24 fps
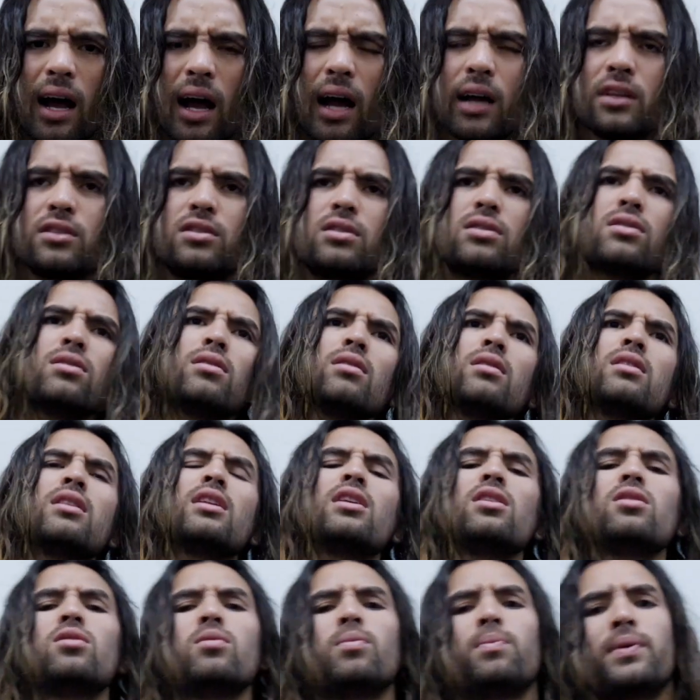I do a
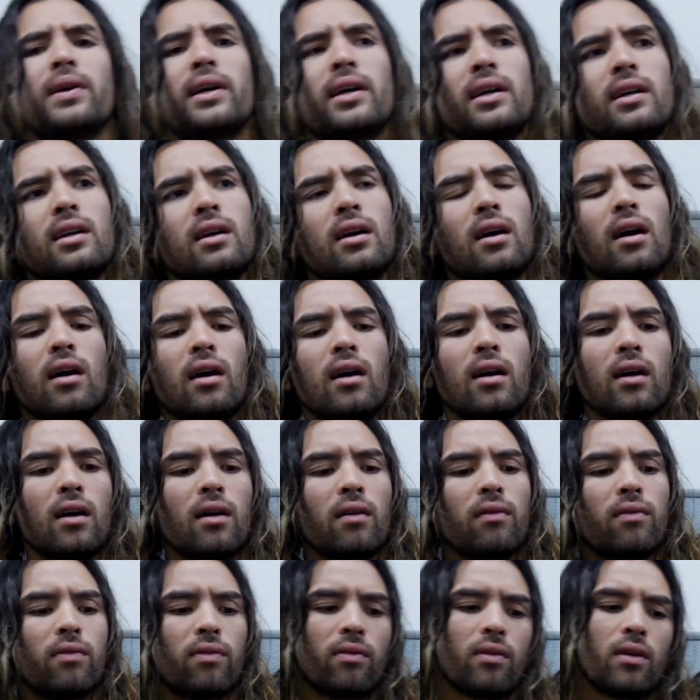little bit
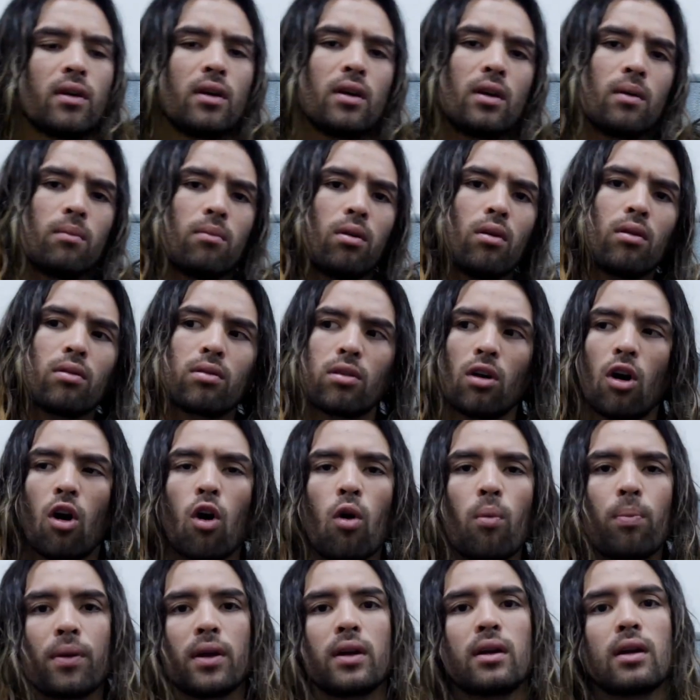of both
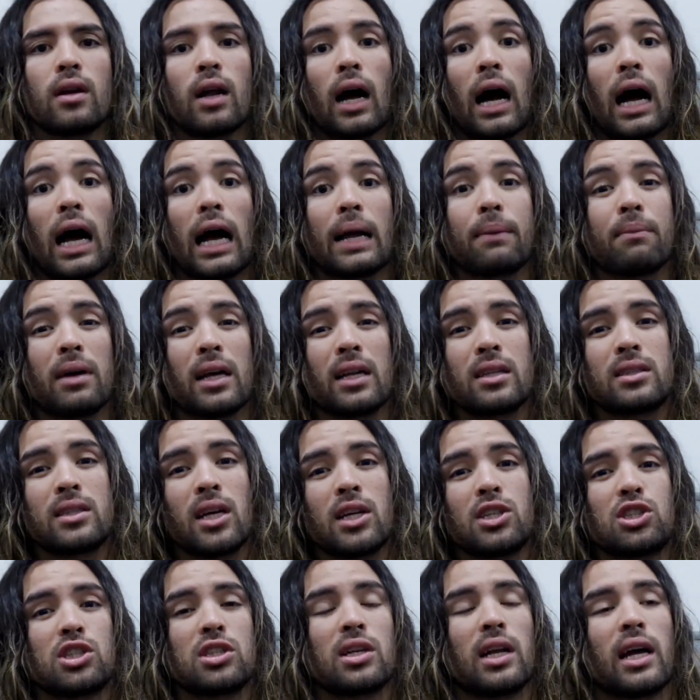open eye
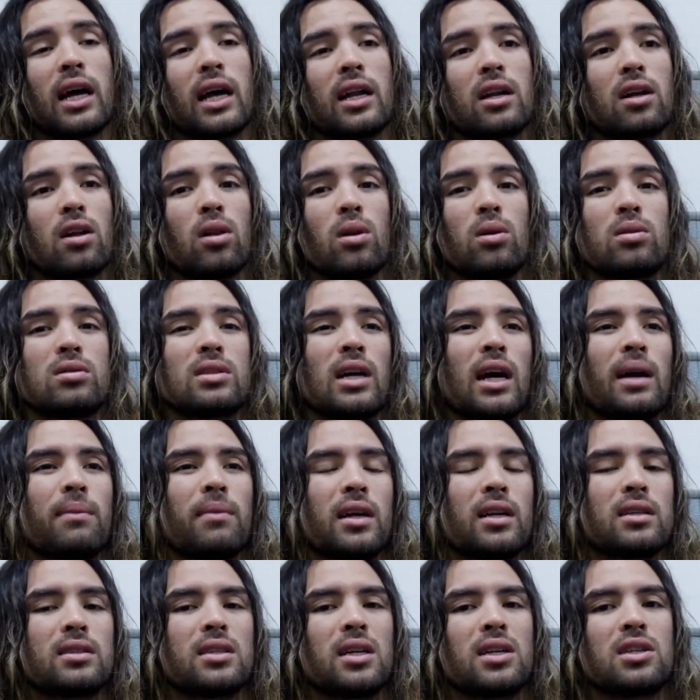meditation and closed eye
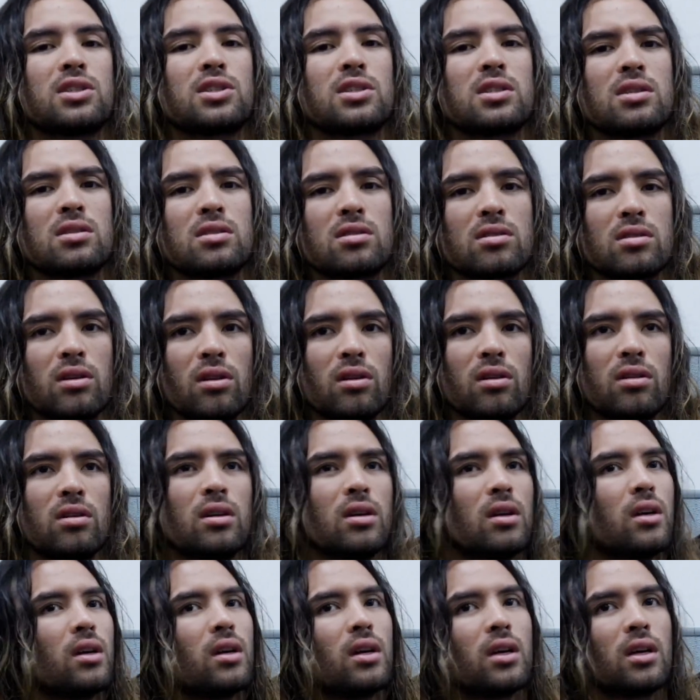meditation. So,
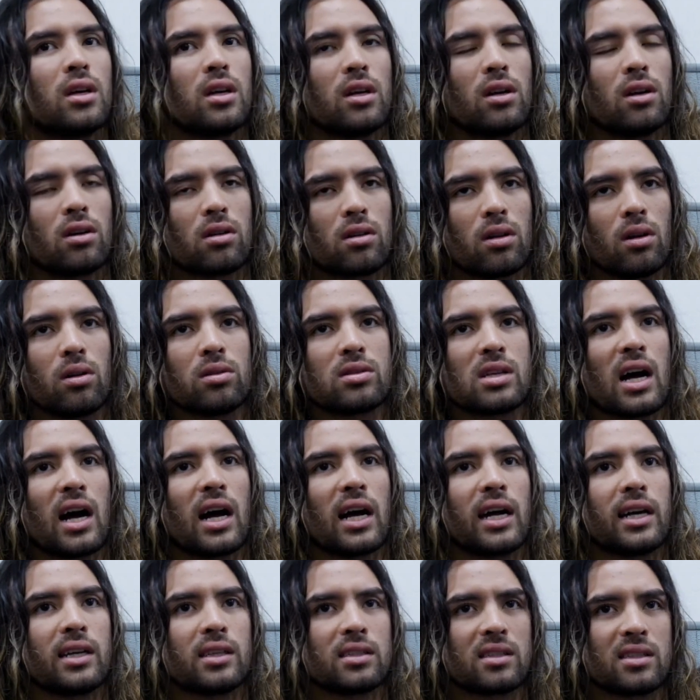you know, closed
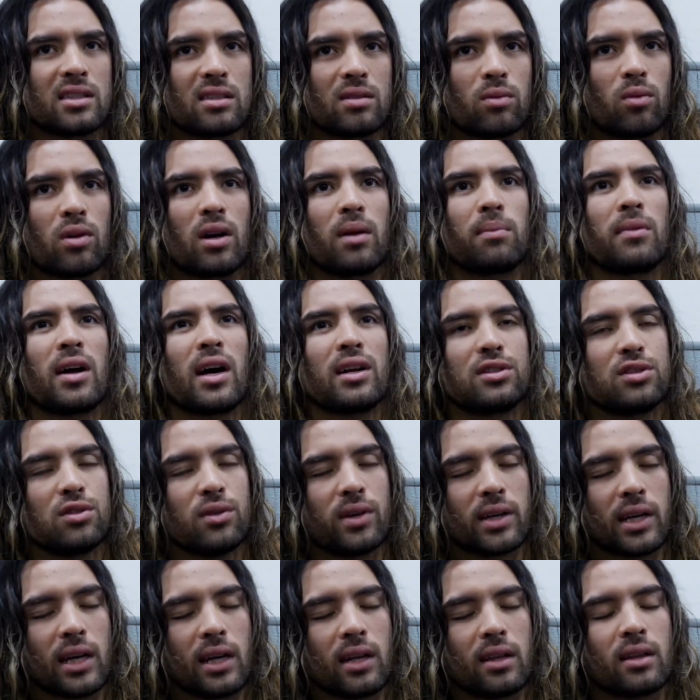eyes is when I'm not
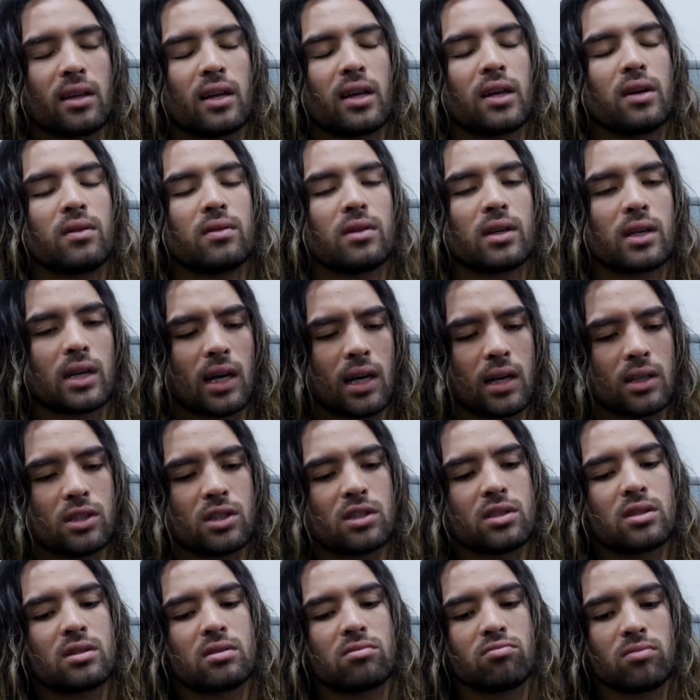doing anything, and it kind of
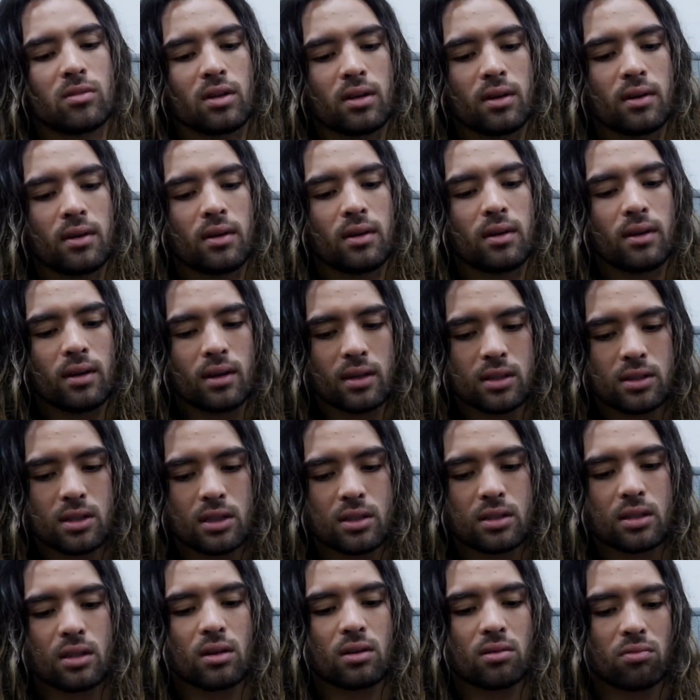just, it's
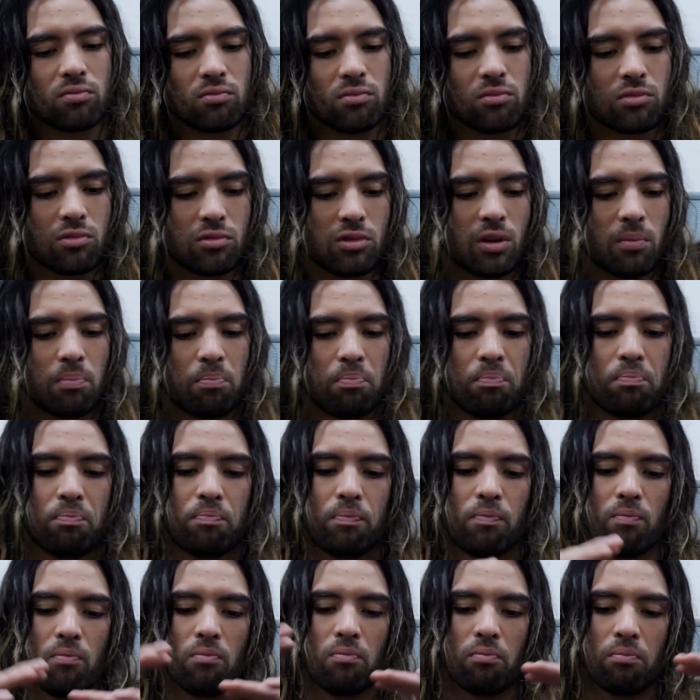just the, the
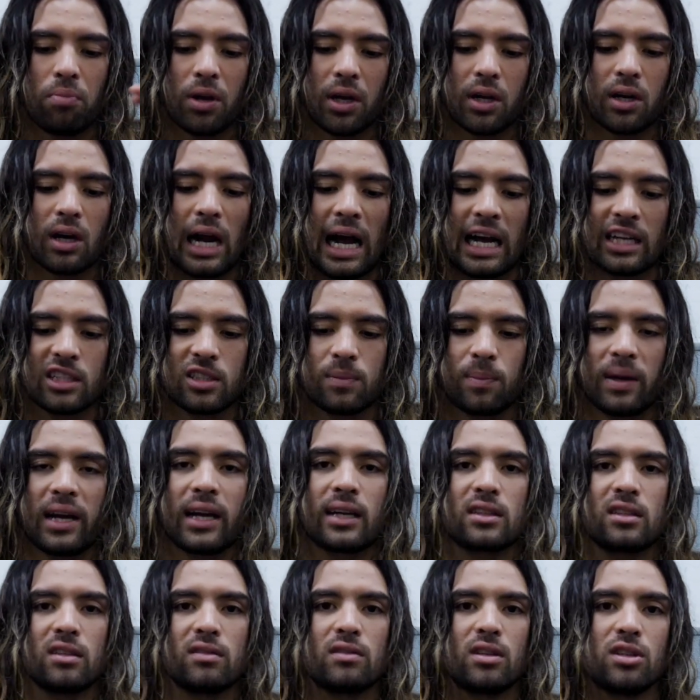bigger
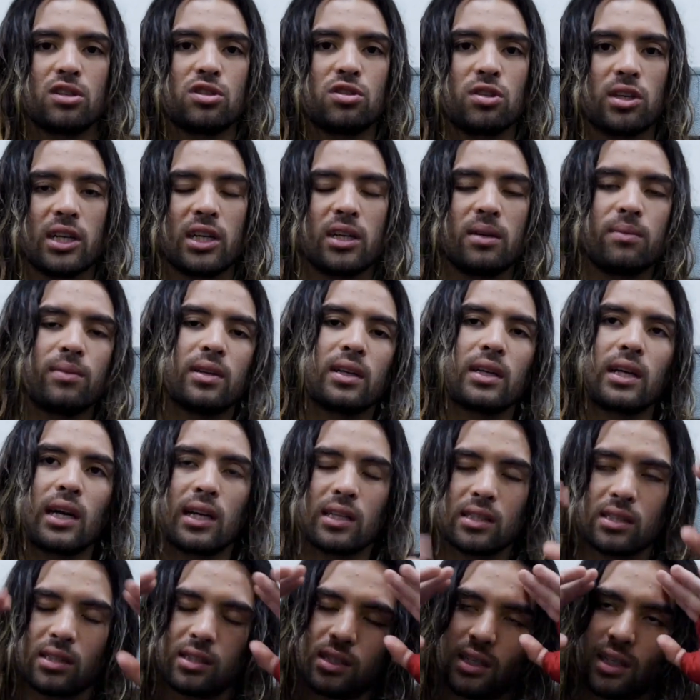aspect of the dream and
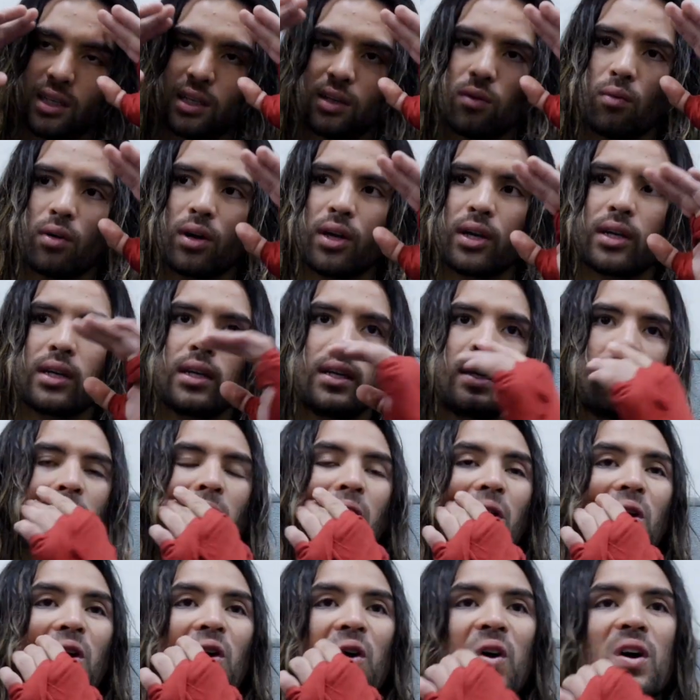kind of seeing where you're going to
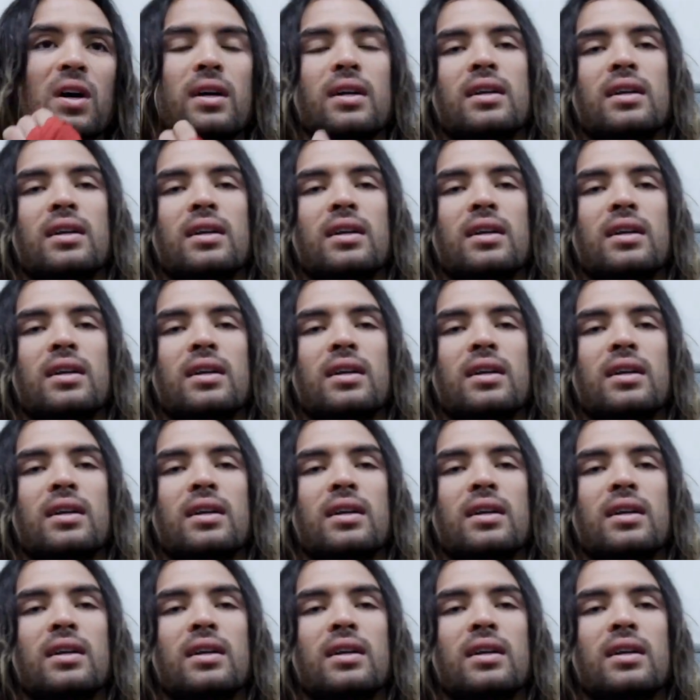go.